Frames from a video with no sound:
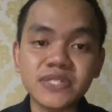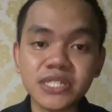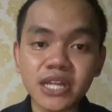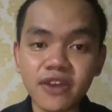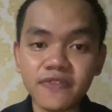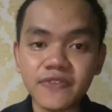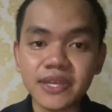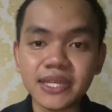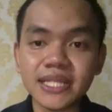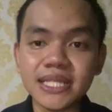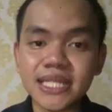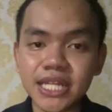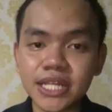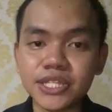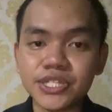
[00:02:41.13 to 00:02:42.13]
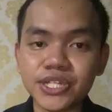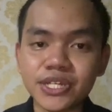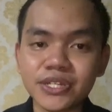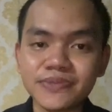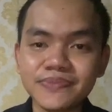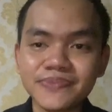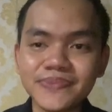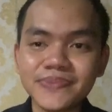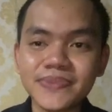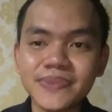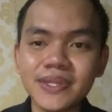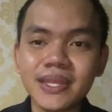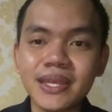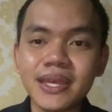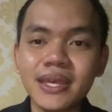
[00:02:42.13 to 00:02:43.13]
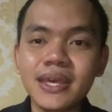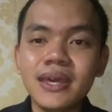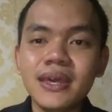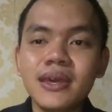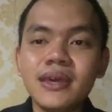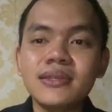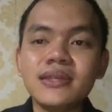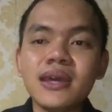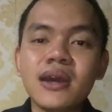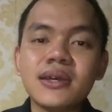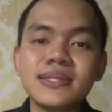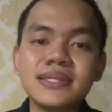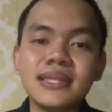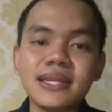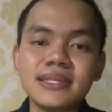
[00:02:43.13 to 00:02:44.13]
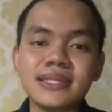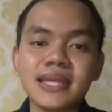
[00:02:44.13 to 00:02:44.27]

graphic literature. There are 6